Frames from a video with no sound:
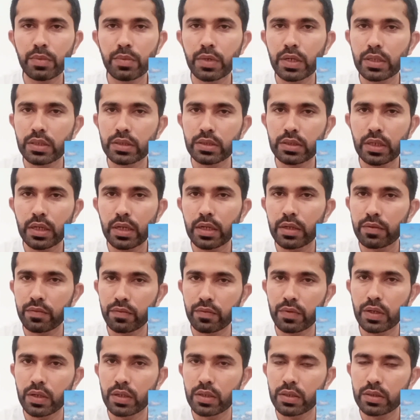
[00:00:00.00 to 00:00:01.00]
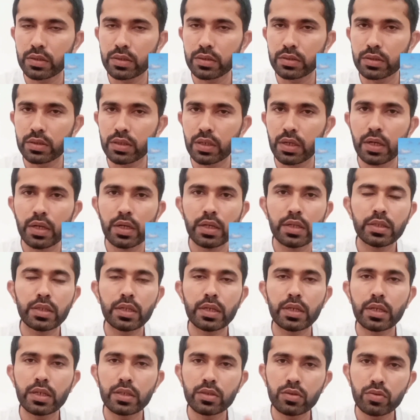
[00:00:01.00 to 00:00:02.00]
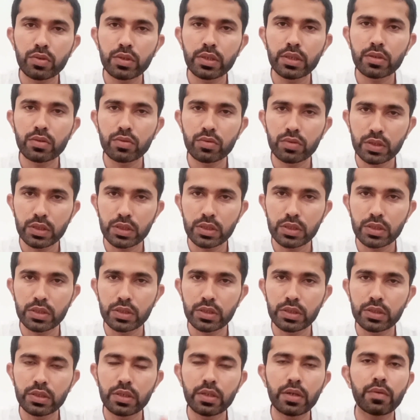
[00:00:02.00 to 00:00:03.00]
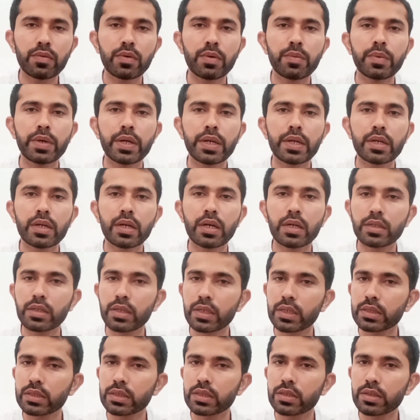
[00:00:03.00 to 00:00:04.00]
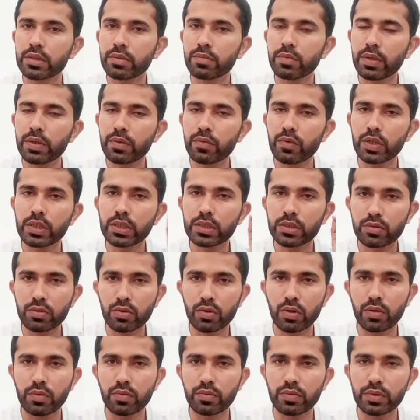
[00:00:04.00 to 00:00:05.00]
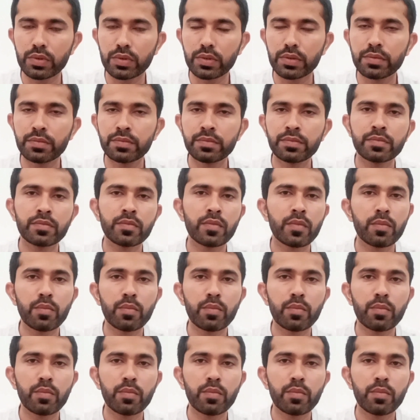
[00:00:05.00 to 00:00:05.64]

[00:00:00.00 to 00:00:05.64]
animals, and birds that are unique to this region of America on the extremely moist ground.